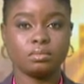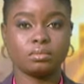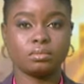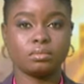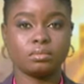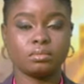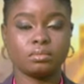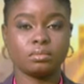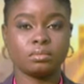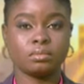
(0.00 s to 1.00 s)

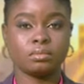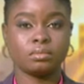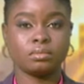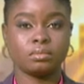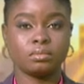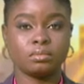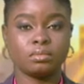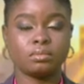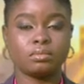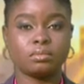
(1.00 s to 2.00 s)

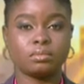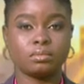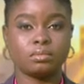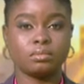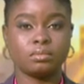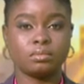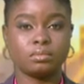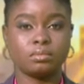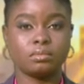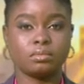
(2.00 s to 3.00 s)

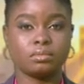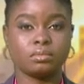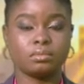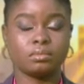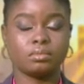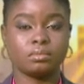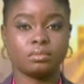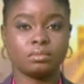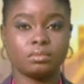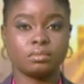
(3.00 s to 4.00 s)

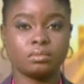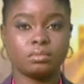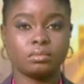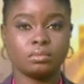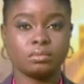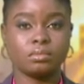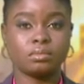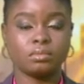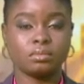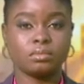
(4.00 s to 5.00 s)

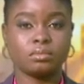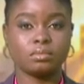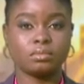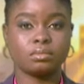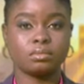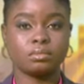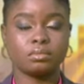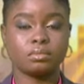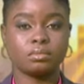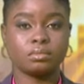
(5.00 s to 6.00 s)

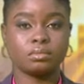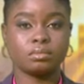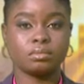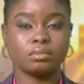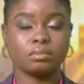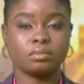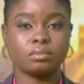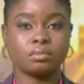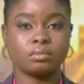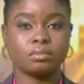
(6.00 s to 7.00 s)

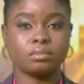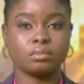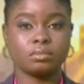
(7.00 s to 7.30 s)
No words are spoken by the person on screen.